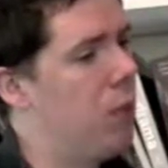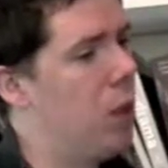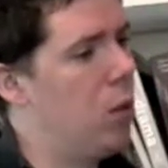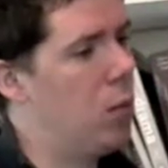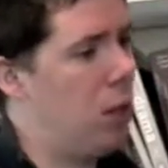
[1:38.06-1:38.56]

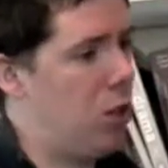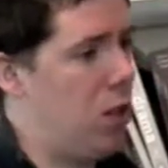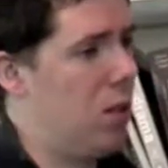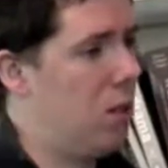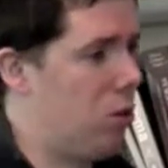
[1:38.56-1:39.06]
in the play she
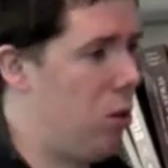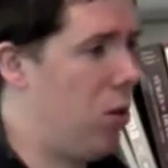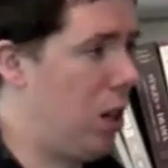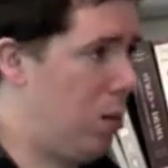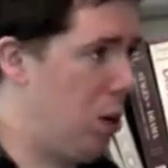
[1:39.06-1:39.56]
has a
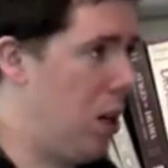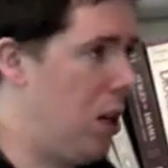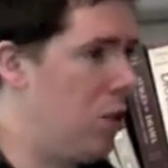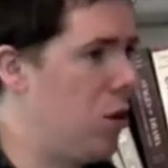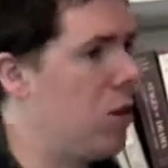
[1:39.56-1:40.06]
stroke and a brain
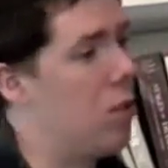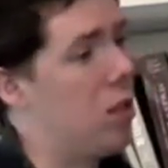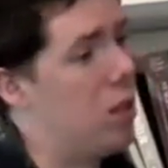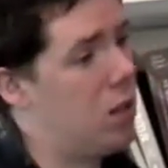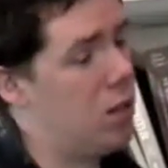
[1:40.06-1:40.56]
injury, so
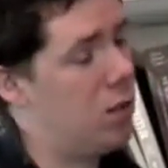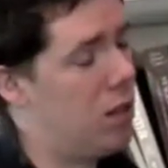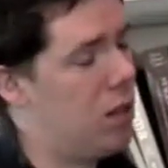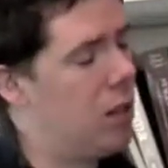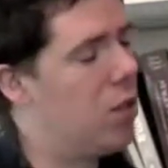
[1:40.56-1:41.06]
she
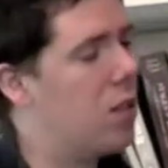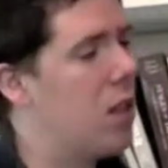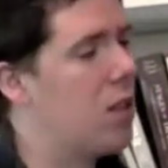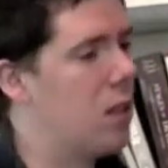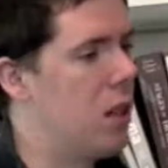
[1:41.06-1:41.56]

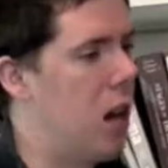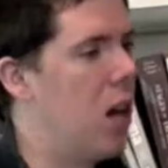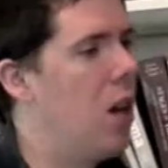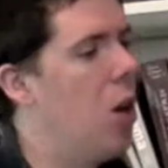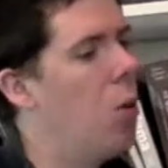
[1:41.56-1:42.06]
doesn't die,
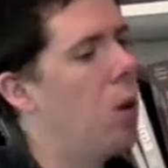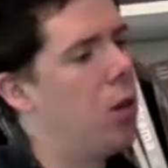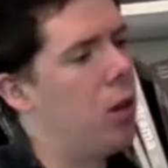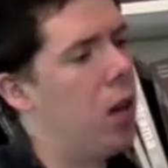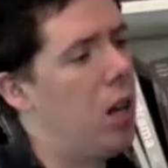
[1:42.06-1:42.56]

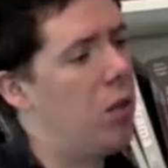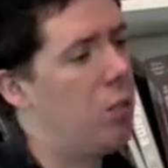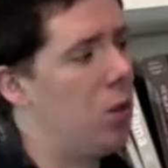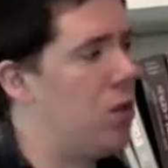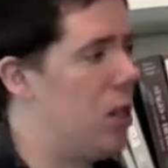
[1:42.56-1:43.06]
but her kind of
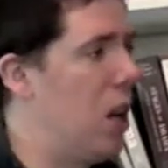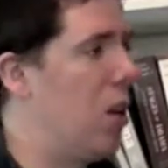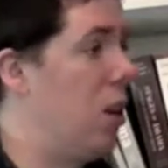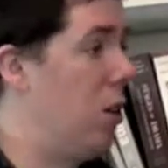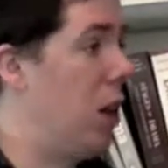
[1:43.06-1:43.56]

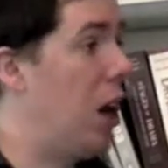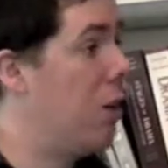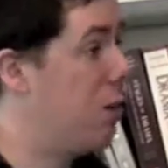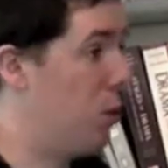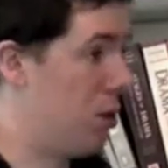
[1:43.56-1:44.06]
personality, her
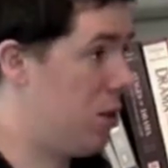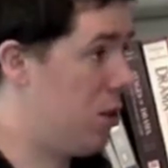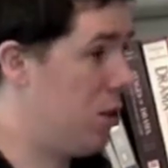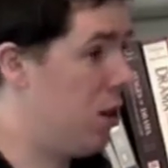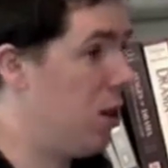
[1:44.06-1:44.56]
life
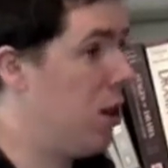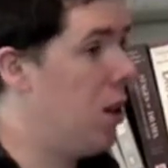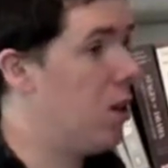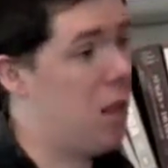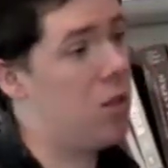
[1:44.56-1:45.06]
force
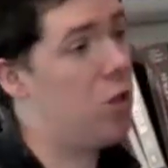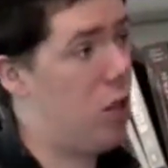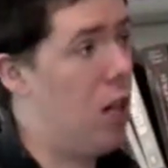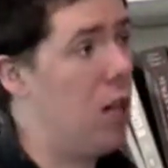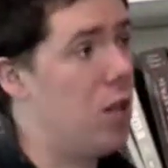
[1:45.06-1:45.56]
does
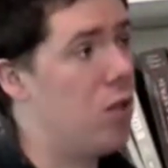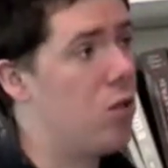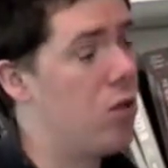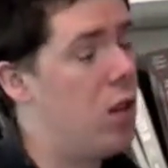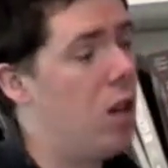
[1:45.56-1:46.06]

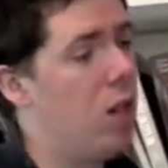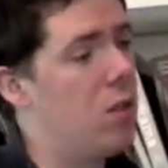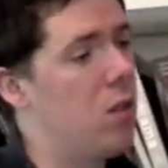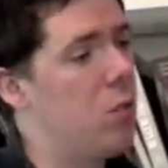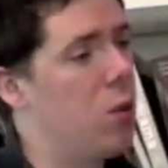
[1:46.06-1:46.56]
change, and
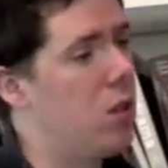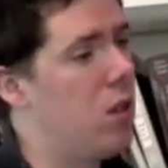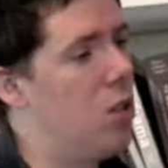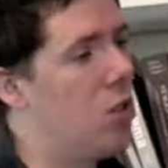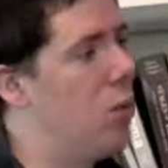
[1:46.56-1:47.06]
so the
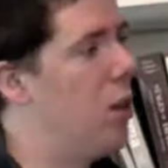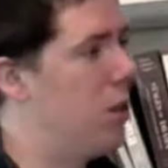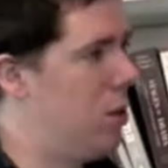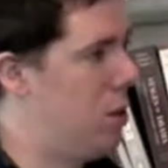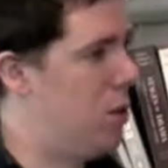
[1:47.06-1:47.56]
person that she
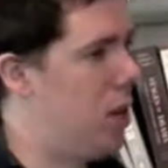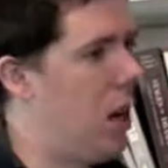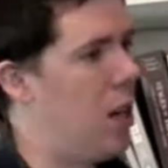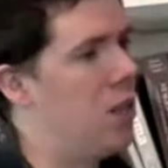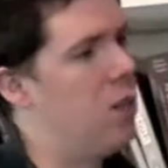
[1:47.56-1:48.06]
was sort of
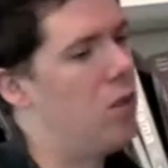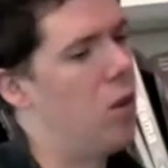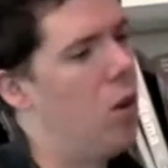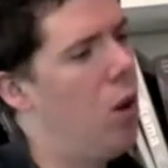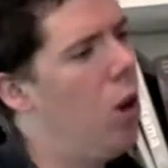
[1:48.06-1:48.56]
dies. And
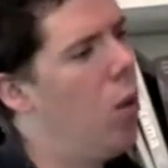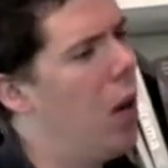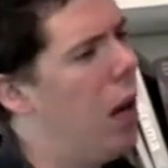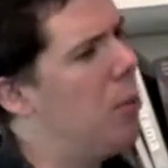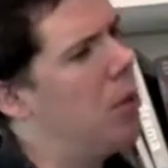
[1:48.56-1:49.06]
so
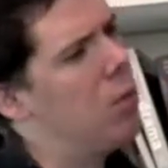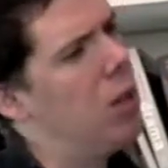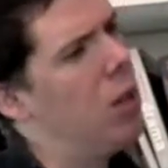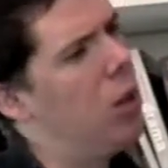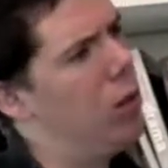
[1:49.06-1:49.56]
what happens
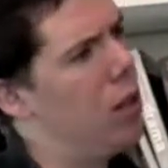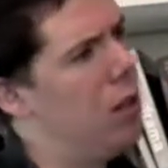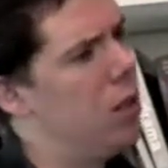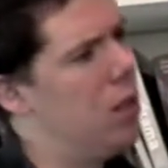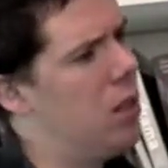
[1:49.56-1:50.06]
when not
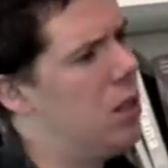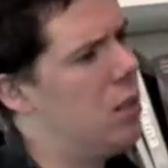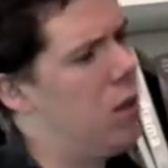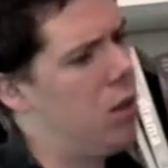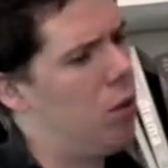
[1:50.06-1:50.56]
only is
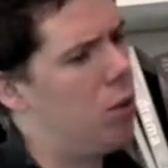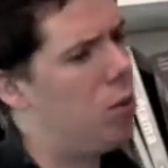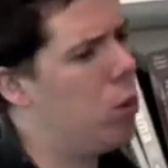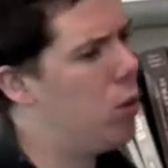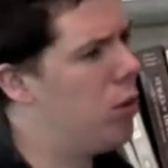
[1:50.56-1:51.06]
the mother
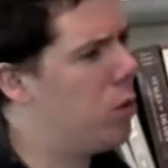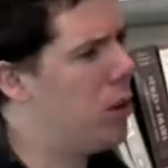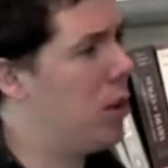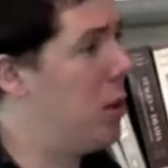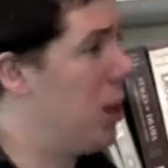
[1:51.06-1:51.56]
removed,
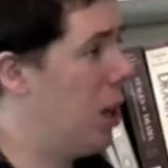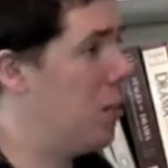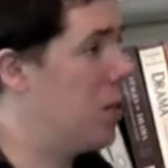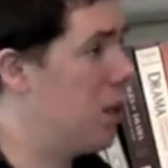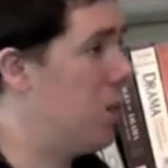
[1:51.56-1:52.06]
but then
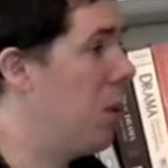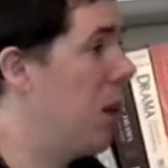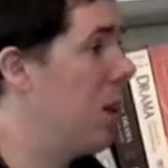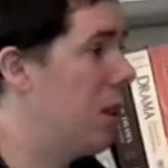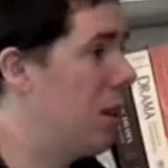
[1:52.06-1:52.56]
becomes a
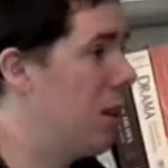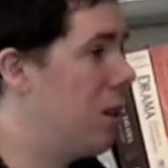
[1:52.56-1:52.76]
dependent?